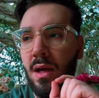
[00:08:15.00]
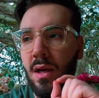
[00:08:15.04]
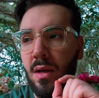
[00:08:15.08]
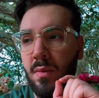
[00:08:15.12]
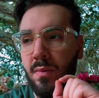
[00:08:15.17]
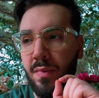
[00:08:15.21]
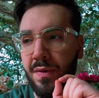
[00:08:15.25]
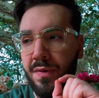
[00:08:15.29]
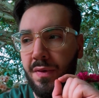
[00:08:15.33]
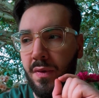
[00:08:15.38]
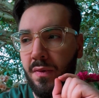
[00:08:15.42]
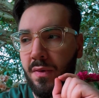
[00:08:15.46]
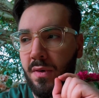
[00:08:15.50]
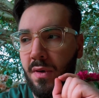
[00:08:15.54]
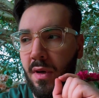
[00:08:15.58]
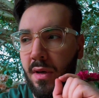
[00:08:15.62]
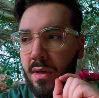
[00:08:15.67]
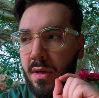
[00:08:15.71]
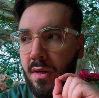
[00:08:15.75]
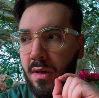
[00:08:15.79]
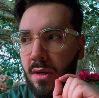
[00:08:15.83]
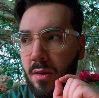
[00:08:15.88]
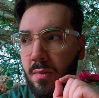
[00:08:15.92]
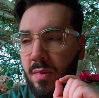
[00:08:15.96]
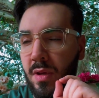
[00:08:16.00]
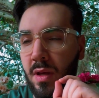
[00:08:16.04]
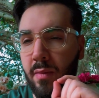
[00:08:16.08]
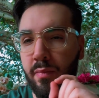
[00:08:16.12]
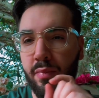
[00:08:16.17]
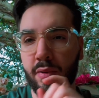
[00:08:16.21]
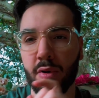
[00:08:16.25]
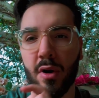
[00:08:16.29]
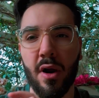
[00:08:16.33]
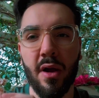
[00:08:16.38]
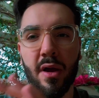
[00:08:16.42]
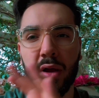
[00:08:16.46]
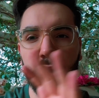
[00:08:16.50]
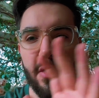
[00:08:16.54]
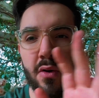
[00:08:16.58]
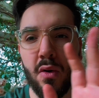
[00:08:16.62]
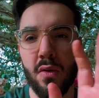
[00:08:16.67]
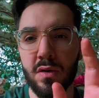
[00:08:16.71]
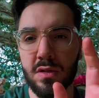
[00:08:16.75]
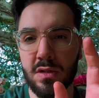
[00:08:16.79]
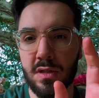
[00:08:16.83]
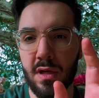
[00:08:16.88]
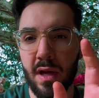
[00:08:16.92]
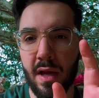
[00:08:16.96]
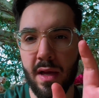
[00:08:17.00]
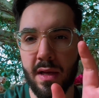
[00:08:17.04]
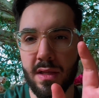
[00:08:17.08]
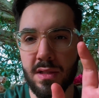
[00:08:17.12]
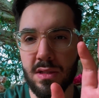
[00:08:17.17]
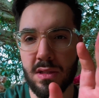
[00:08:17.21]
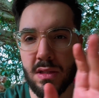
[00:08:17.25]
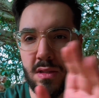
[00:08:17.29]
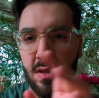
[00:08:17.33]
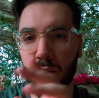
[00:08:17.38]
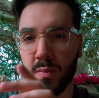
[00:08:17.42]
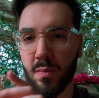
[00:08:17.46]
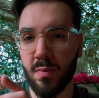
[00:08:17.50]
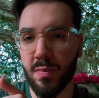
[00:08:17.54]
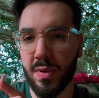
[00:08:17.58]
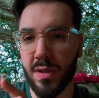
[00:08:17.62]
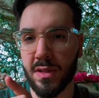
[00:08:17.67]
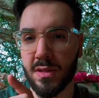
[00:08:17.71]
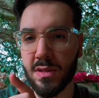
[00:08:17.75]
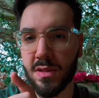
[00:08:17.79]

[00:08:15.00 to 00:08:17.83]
but you're not gonna be prioritized compared